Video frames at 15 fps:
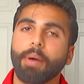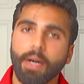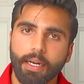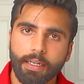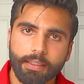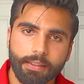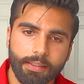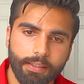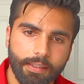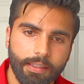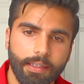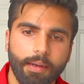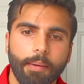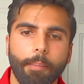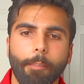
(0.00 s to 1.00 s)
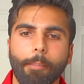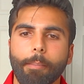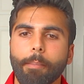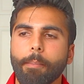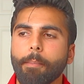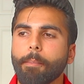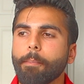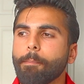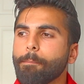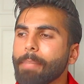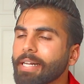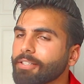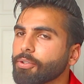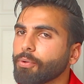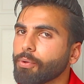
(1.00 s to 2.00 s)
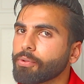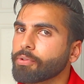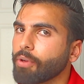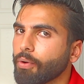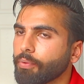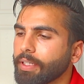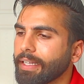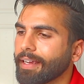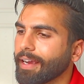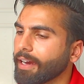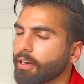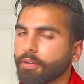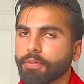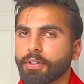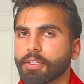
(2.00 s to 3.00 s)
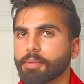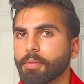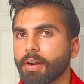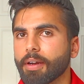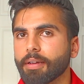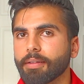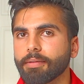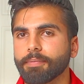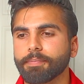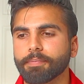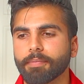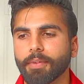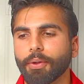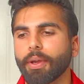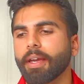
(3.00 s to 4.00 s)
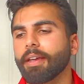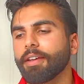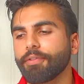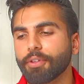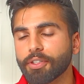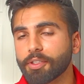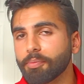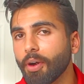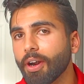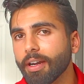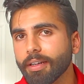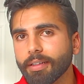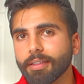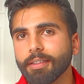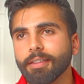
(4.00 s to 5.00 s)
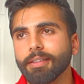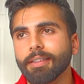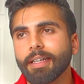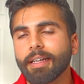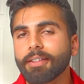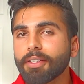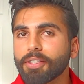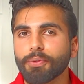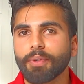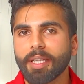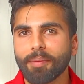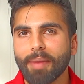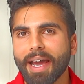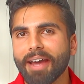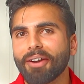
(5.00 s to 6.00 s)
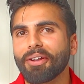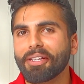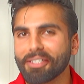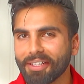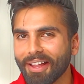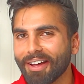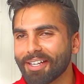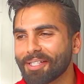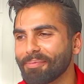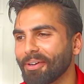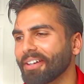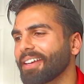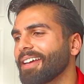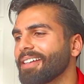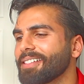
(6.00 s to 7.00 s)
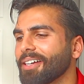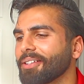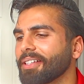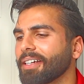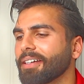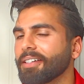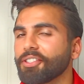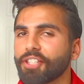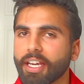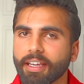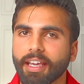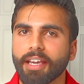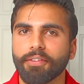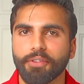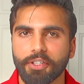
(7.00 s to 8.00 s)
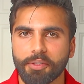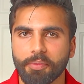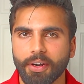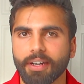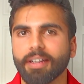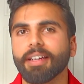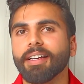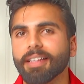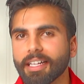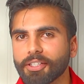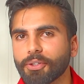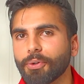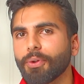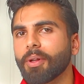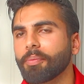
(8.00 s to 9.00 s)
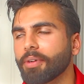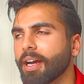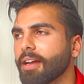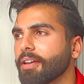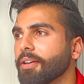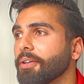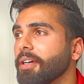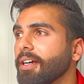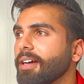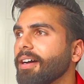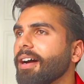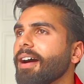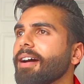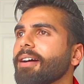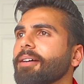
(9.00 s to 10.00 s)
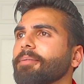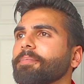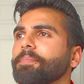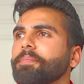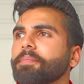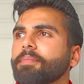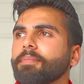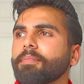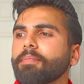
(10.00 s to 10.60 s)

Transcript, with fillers: But med schools don't really care if you're smart. Okay, if you're smart, doesn't really matter. There's a lot of smart kids out there. JK, if you're smart, that's cool. I'm proud of you. Um,